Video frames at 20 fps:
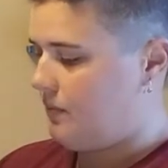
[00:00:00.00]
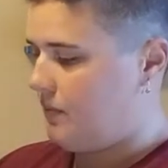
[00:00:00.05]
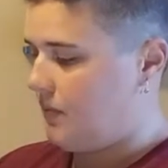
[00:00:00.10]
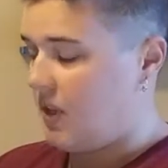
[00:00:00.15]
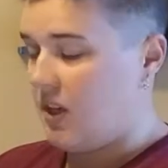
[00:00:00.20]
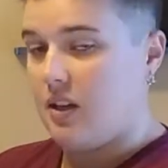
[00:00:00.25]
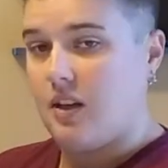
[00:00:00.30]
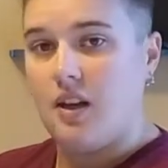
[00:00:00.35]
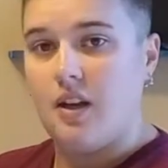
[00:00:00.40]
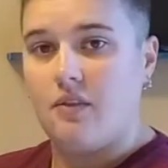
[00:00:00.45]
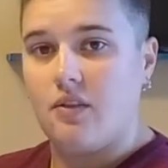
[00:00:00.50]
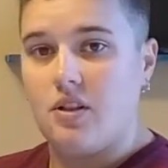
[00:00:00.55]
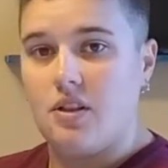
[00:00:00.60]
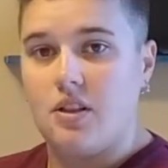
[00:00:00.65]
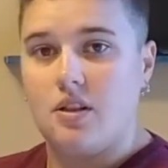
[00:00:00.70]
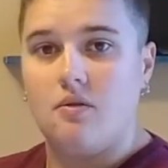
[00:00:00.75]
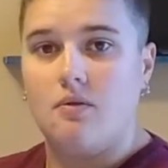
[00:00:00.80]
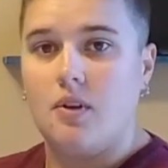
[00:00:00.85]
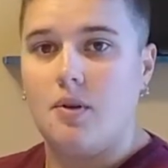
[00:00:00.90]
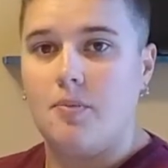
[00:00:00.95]
it never
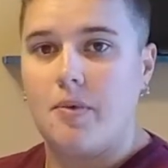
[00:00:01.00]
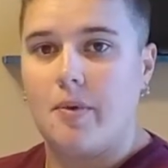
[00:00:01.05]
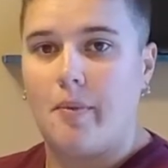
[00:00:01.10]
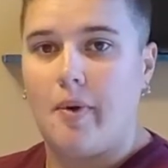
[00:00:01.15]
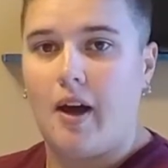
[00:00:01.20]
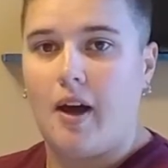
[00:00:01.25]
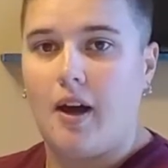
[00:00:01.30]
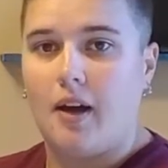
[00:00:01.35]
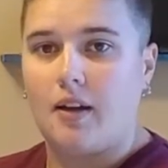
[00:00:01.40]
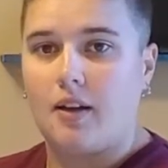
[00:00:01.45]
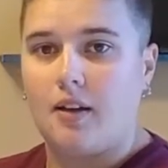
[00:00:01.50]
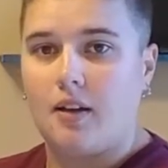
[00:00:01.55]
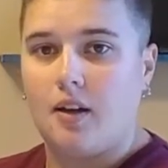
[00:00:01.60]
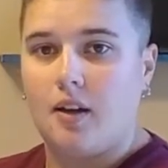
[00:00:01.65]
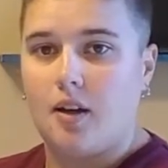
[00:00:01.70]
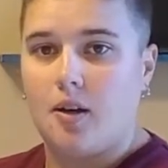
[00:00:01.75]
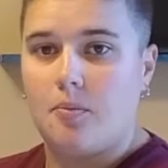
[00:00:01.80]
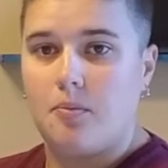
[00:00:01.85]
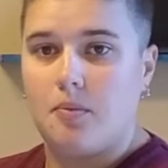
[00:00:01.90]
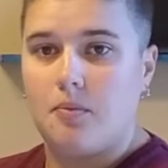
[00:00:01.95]
did rip the pack,
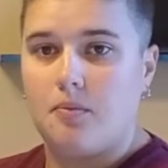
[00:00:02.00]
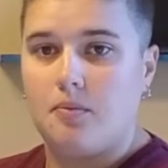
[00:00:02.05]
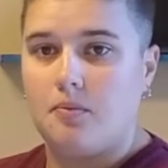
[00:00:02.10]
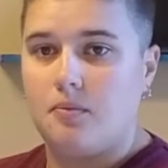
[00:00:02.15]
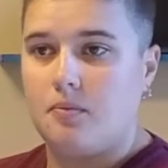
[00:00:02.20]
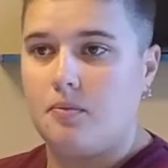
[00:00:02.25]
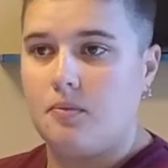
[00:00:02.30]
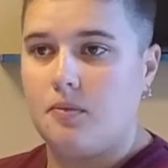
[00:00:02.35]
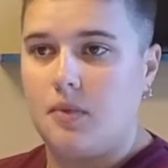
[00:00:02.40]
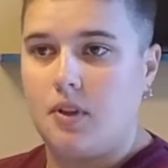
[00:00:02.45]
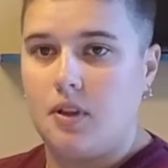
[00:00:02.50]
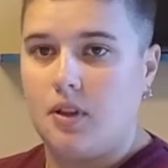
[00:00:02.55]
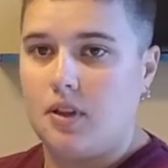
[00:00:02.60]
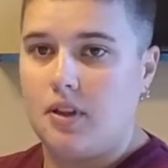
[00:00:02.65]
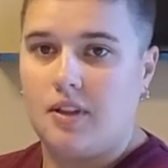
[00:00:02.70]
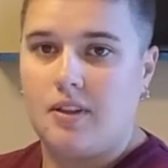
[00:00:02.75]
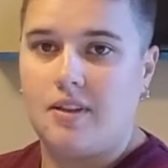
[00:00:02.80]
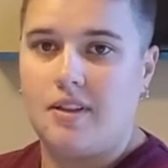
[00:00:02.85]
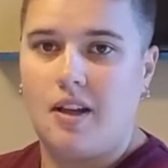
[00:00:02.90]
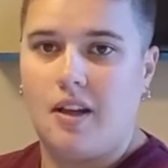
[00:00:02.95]
and
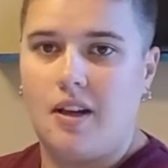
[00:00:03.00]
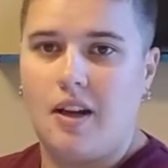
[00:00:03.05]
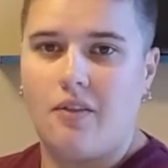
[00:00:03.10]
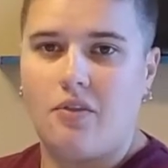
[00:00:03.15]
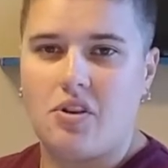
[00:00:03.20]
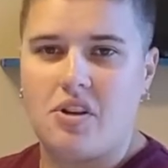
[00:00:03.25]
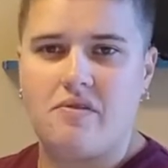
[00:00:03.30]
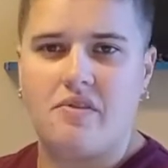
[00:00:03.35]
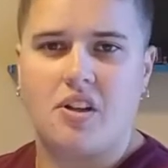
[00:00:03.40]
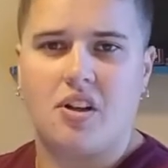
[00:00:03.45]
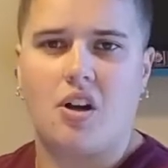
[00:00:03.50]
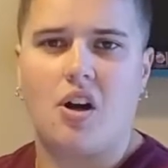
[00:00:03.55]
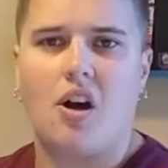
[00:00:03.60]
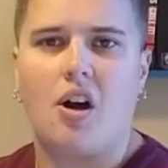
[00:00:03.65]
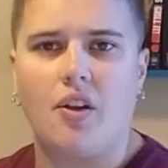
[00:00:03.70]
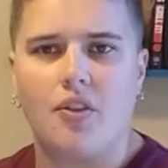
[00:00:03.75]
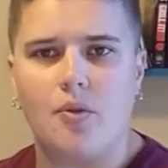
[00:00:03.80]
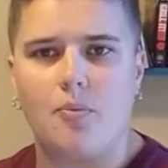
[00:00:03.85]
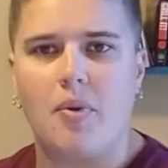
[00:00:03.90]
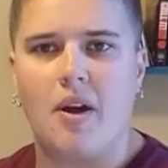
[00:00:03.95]
it never even
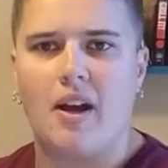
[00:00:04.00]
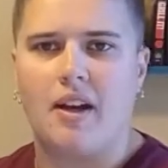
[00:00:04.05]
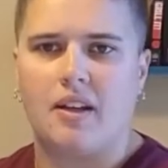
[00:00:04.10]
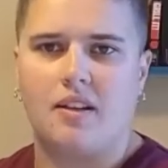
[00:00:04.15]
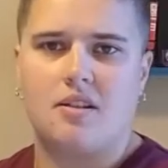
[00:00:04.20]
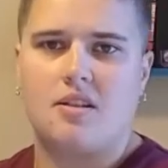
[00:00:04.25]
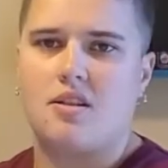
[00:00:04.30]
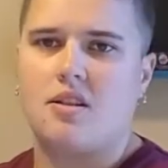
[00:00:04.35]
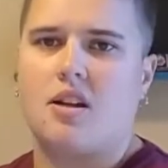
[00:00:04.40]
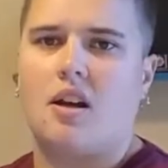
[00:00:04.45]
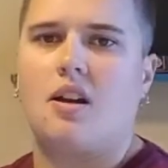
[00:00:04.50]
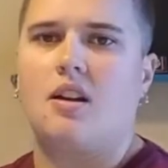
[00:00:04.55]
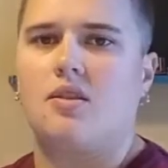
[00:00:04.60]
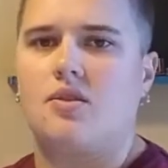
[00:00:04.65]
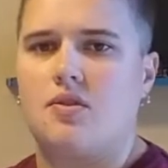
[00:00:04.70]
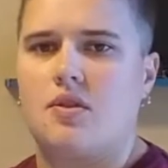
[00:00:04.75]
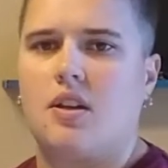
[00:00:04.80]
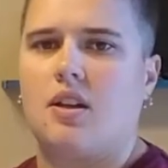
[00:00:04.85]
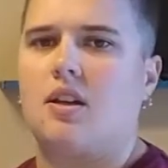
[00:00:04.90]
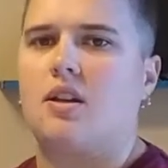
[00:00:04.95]
caught the pack. It just kind of
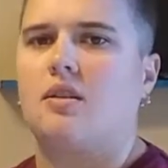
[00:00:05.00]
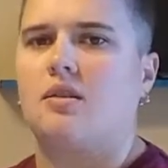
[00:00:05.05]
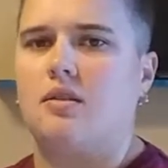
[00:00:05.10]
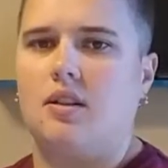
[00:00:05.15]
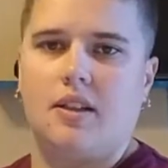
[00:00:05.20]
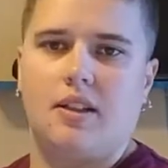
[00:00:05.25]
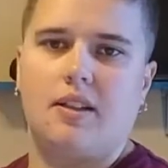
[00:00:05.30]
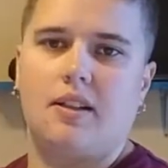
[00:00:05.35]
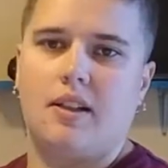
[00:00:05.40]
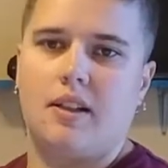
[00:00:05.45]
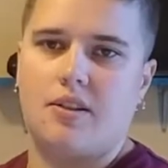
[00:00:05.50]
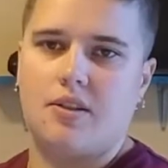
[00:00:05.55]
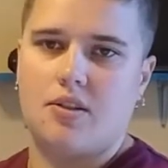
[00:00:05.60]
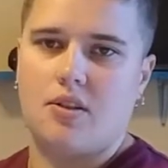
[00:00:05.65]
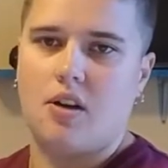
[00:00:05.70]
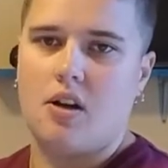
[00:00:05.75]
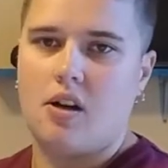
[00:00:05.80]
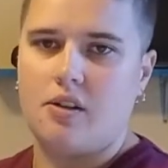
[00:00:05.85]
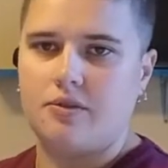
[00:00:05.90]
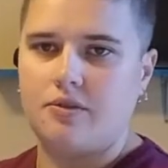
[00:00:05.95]
was like it glanced
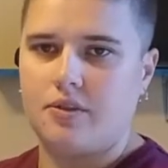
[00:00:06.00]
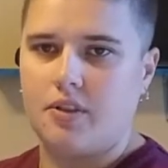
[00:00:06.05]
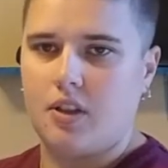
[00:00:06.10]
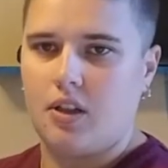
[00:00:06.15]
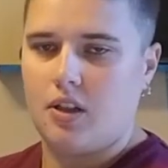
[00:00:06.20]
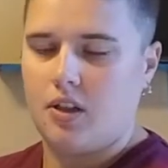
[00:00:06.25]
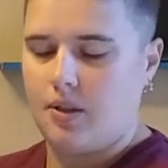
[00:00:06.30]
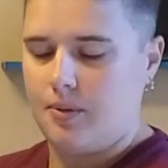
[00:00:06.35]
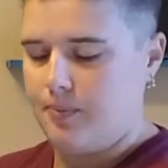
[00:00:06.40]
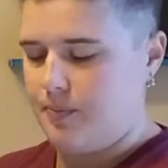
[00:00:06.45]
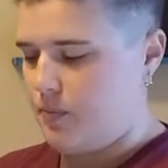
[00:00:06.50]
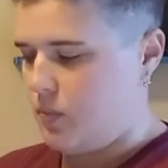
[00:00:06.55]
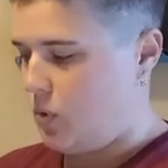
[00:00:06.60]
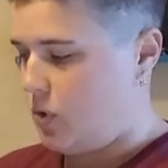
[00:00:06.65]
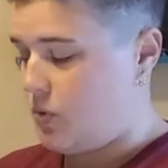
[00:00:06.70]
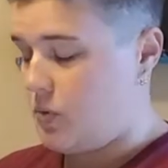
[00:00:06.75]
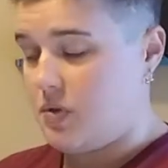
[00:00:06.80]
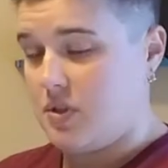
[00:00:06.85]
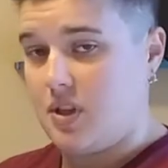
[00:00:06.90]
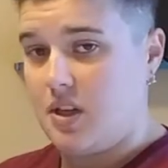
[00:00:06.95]
off,
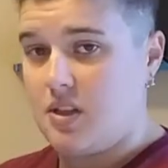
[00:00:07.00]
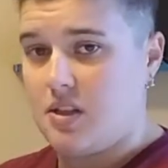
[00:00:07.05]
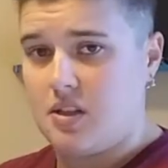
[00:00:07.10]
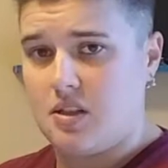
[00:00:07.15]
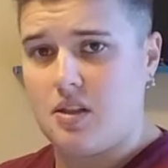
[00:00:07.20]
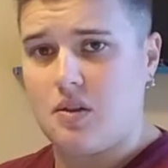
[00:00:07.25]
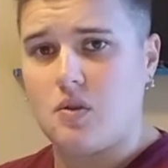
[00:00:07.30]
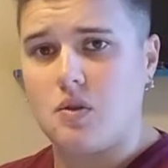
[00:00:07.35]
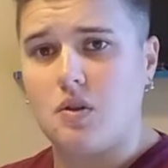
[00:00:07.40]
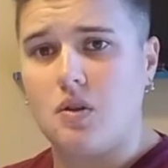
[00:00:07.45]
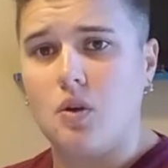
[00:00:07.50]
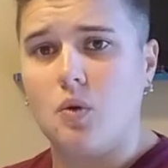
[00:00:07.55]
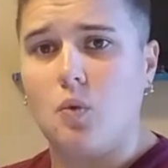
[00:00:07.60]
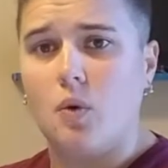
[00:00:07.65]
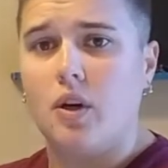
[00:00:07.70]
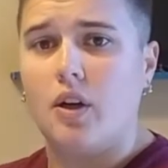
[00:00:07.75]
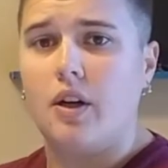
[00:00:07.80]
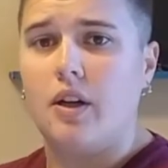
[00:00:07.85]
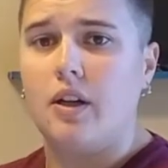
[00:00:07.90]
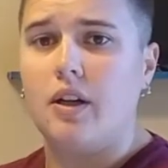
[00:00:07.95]
which was nice because I was a little
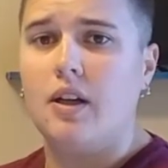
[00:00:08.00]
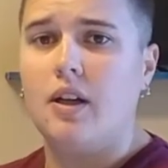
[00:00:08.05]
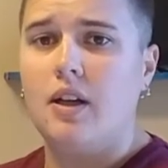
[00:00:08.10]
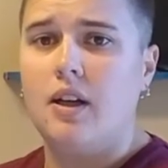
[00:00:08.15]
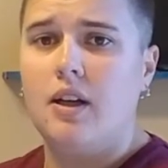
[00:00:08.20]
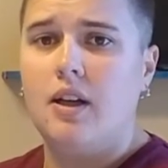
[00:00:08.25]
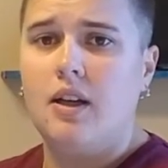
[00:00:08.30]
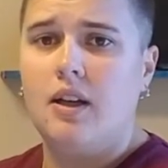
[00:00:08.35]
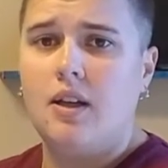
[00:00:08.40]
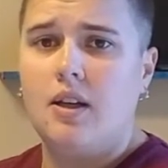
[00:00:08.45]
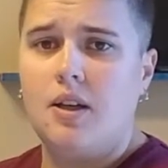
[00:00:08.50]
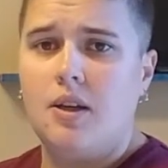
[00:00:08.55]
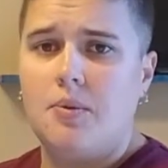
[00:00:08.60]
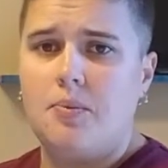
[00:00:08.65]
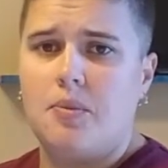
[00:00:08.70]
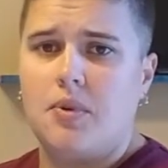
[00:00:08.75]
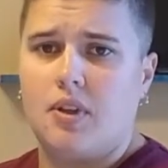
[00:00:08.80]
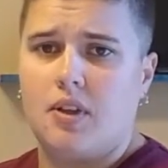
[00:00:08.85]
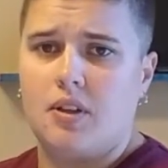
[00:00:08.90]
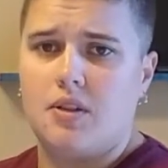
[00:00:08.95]
worried
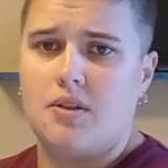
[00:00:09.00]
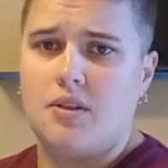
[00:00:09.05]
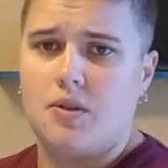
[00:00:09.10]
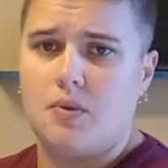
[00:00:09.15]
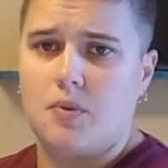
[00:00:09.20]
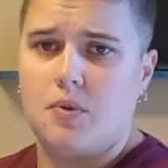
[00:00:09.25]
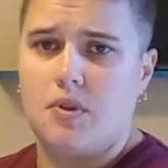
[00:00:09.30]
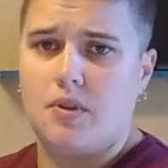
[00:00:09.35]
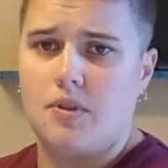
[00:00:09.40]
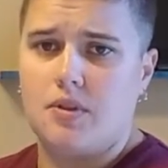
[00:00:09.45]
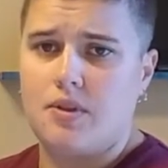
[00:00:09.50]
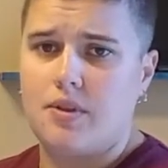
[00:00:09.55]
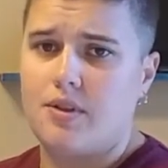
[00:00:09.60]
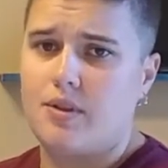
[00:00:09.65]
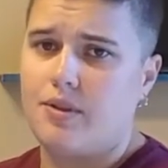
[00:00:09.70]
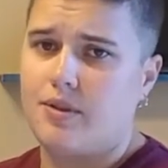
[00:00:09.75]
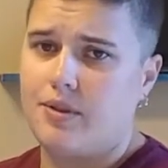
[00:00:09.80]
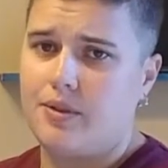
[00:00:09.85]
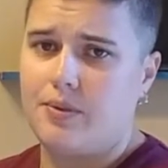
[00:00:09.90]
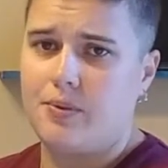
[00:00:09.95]
because it was
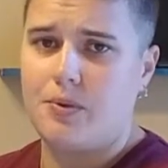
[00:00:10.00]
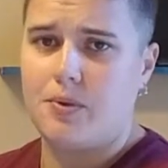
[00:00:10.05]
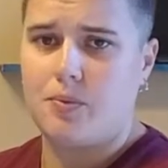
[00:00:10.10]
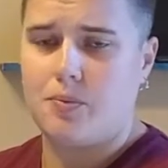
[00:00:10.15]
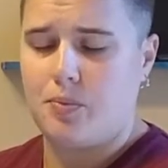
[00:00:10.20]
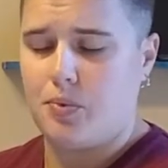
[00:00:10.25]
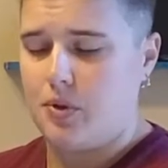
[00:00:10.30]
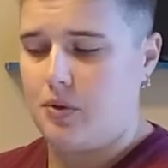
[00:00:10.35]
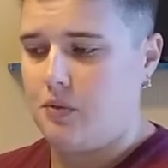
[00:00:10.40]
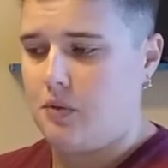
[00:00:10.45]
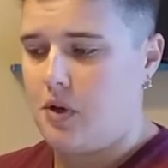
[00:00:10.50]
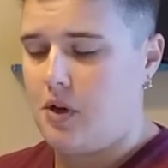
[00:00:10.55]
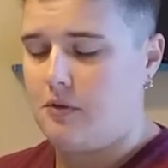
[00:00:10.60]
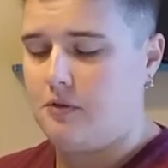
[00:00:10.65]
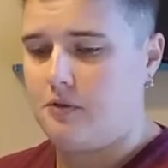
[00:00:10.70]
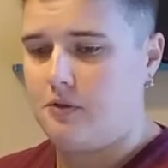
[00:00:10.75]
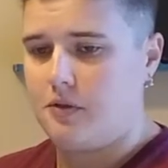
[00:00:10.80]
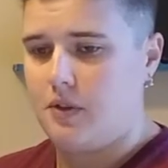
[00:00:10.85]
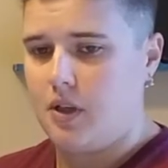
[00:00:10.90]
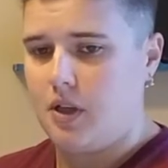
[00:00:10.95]
pretty rough.
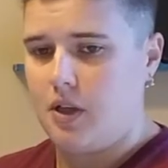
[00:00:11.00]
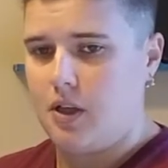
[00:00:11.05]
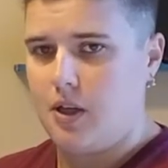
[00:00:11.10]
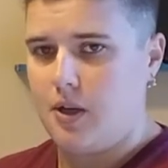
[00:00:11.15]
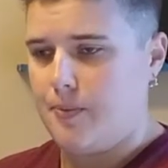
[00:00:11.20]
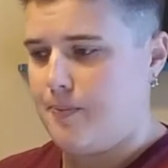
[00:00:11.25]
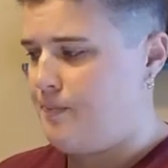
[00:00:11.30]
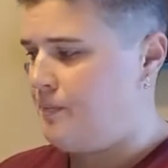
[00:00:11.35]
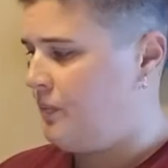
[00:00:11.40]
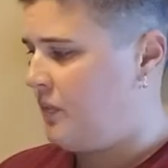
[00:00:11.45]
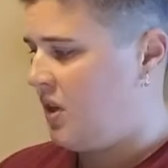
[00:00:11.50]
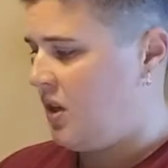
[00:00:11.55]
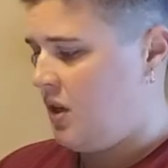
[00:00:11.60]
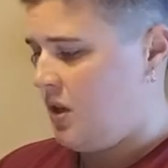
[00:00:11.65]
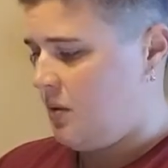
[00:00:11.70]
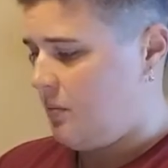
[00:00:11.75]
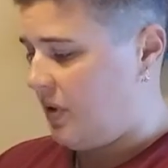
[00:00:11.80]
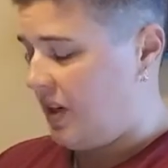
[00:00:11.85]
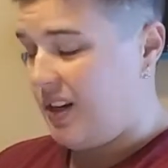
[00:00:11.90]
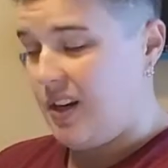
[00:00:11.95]

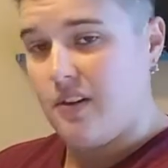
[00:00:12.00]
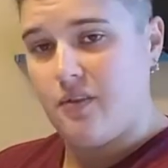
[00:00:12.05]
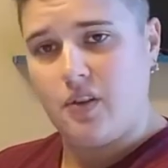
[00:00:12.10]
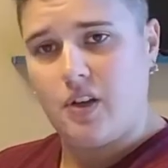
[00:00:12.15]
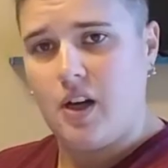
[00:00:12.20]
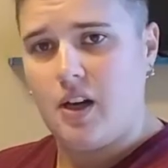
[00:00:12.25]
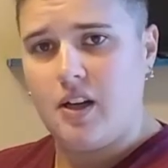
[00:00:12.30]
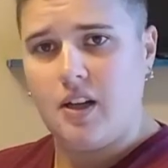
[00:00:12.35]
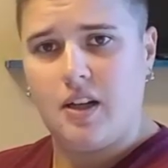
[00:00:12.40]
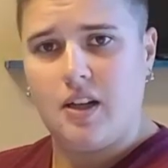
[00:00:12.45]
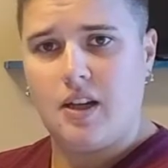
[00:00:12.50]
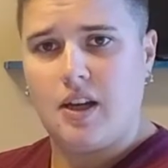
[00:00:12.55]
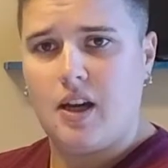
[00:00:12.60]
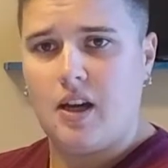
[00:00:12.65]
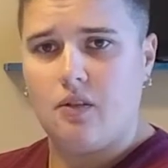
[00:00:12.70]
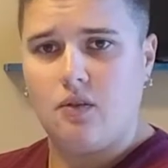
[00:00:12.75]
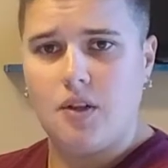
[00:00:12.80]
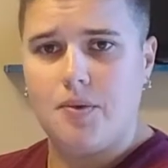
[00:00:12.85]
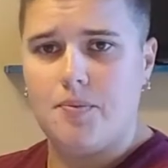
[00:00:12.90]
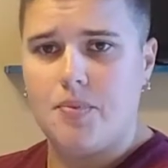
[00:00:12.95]
But I never got any kind
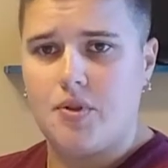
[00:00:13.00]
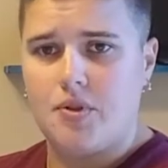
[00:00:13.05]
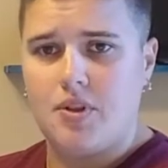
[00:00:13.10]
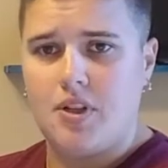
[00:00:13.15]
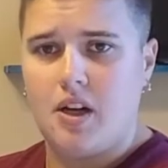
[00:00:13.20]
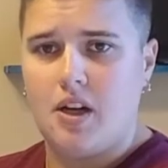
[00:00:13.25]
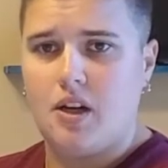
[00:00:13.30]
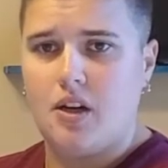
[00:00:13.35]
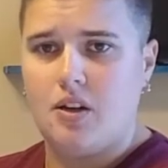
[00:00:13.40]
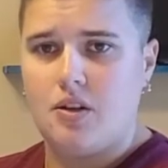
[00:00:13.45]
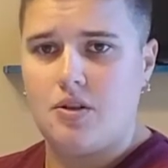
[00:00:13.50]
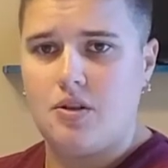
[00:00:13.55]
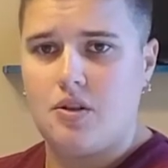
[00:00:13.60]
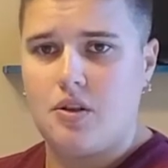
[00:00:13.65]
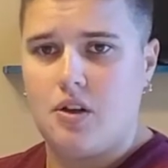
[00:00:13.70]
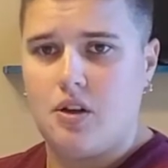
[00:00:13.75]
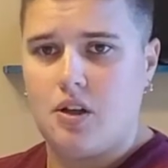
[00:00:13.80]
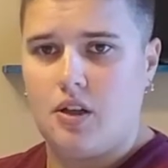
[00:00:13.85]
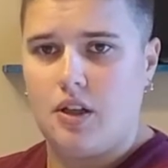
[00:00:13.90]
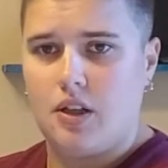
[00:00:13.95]
of rips or tears
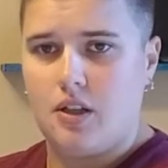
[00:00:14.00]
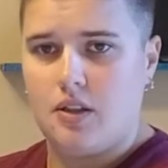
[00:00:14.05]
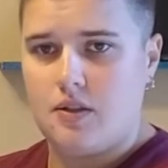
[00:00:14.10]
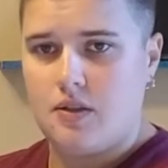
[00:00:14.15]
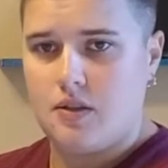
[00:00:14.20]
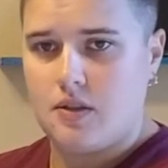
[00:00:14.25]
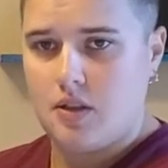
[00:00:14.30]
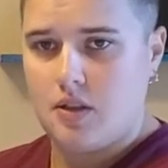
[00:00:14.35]
on it.